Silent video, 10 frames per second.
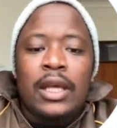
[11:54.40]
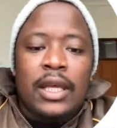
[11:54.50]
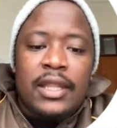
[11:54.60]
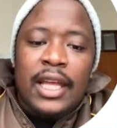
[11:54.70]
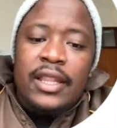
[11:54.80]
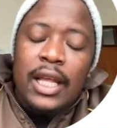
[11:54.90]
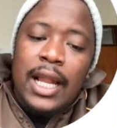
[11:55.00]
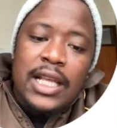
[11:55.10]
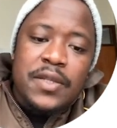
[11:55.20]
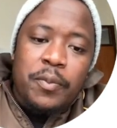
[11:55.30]
Then the
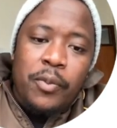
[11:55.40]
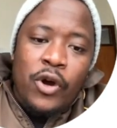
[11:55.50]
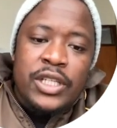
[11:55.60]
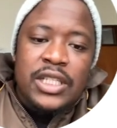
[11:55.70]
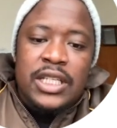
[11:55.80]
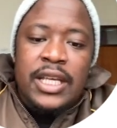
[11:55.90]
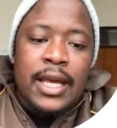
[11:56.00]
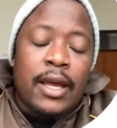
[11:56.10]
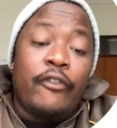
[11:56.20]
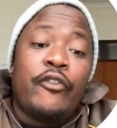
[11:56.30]
last point
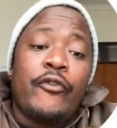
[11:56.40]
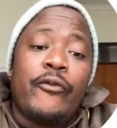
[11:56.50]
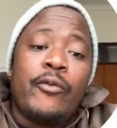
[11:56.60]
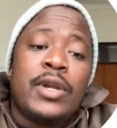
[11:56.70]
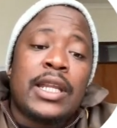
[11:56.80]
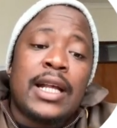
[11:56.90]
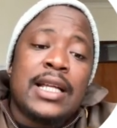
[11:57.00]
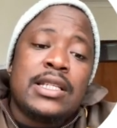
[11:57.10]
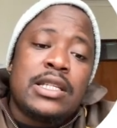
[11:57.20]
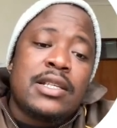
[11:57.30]
here
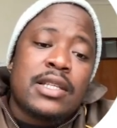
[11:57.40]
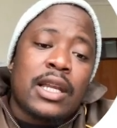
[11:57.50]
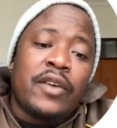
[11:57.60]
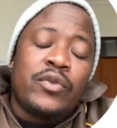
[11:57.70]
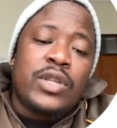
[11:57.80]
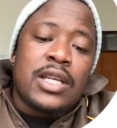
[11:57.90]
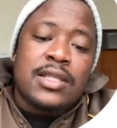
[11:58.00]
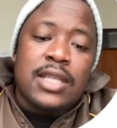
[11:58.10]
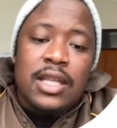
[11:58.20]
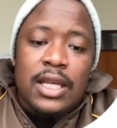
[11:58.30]
regarding this graph, we can
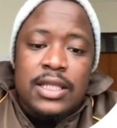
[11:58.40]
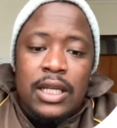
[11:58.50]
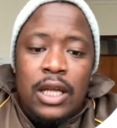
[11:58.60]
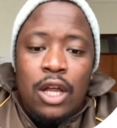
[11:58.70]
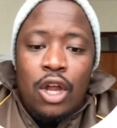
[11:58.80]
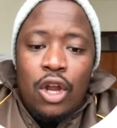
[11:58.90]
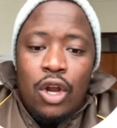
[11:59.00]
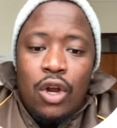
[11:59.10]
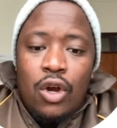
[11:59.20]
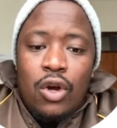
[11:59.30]
say that
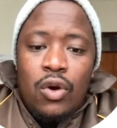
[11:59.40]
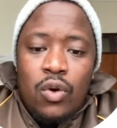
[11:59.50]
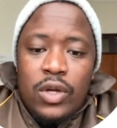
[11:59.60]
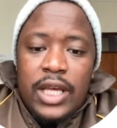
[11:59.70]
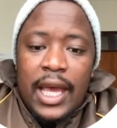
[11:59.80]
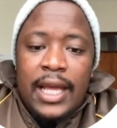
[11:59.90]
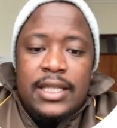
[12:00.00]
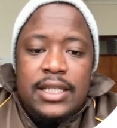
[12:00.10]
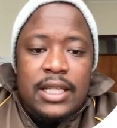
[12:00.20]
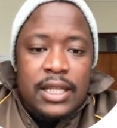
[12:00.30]
look
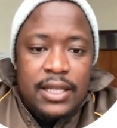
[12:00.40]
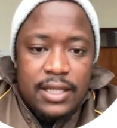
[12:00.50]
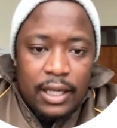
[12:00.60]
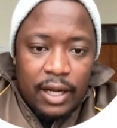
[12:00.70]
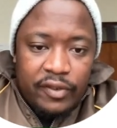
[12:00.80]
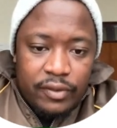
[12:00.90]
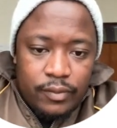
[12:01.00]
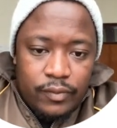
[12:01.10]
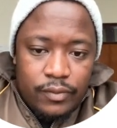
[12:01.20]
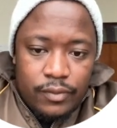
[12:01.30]
at this graph.
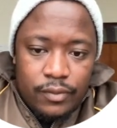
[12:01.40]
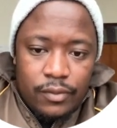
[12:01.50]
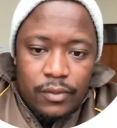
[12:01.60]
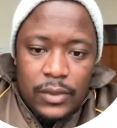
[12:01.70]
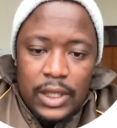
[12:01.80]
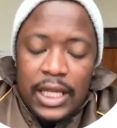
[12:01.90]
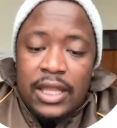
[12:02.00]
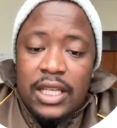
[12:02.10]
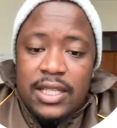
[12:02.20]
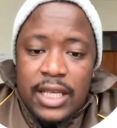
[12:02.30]
In
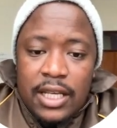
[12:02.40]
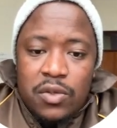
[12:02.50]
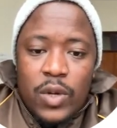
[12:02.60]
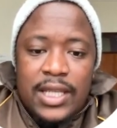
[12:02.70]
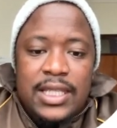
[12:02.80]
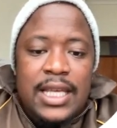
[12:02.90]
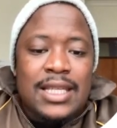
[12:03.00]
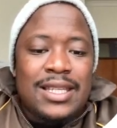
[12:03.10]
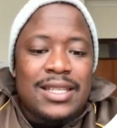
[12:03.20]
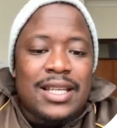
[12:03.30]
this case, we are saying
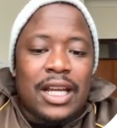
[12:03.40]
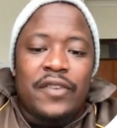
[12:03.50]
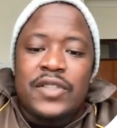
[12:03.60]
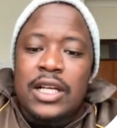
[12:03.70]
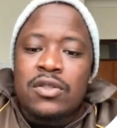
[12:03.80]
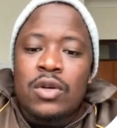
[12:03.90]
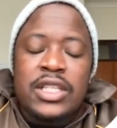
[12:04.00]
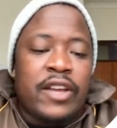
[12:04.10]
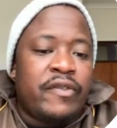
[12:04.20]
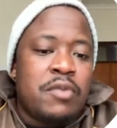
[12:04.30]
this graph does not have a